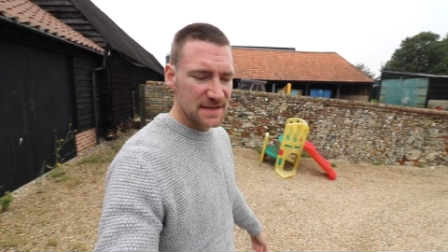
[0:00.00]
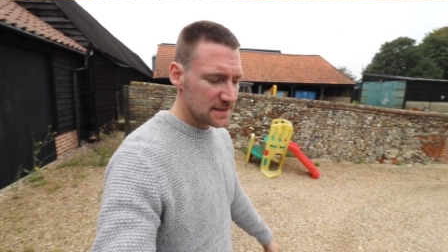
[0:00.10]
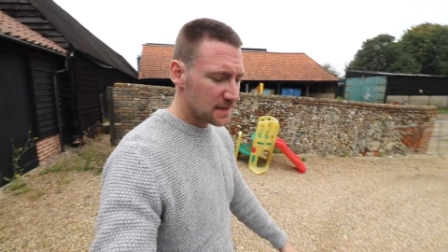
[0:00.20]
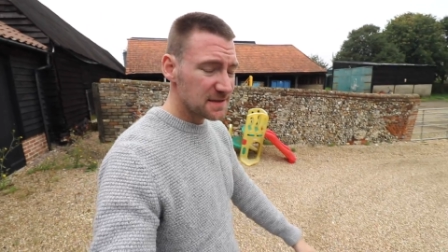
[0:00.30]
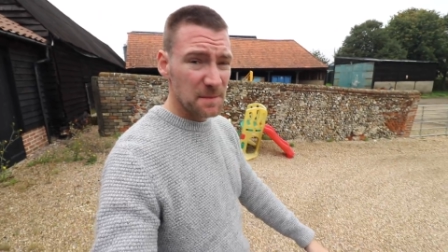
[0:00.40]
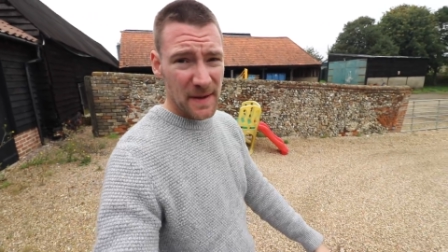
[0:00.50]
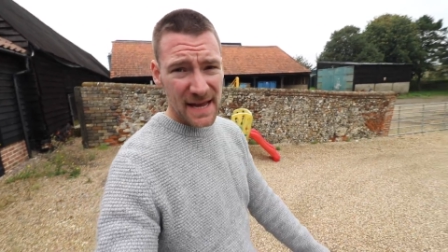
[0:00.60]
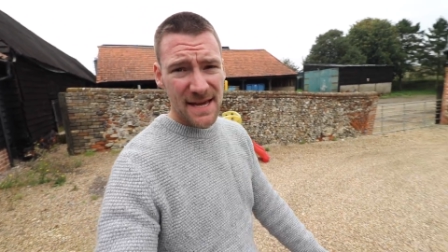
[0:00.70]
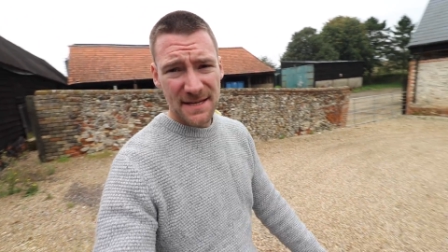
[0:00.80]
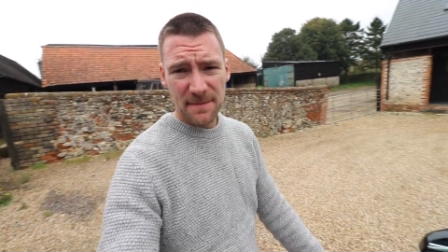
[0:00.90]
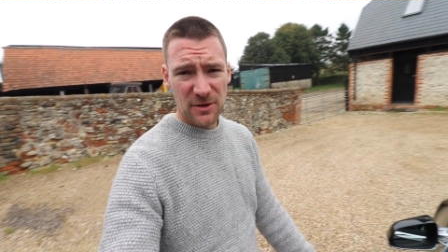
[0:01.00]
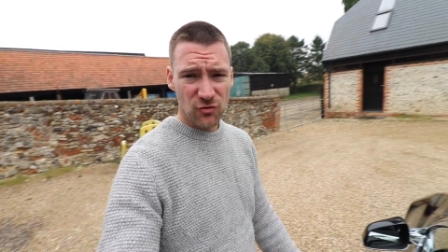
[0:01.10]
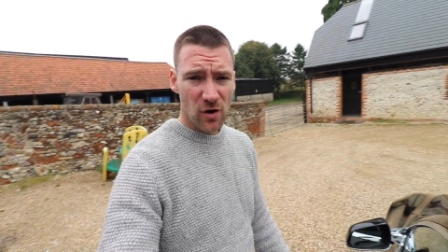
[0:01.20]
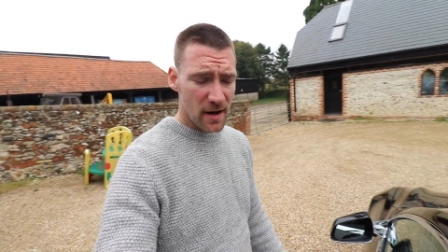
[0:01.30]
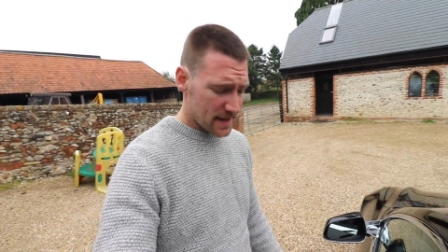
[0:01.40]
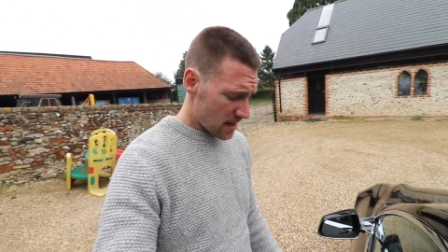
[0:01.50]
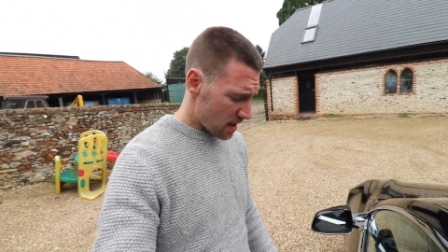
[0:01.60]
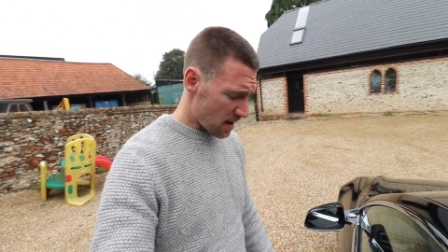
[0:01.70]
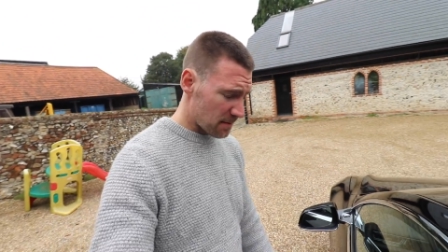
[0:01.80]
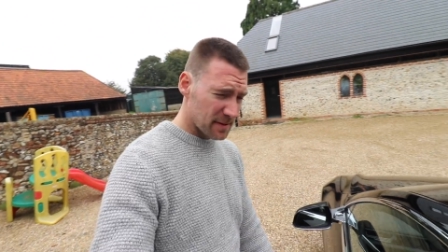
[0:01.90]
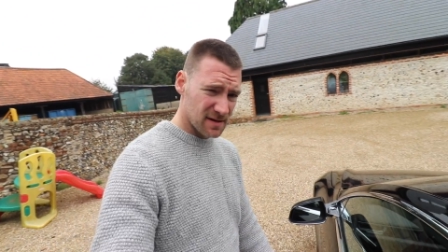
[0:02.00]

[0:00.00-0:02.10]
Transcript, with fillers: It does appear to be drying up,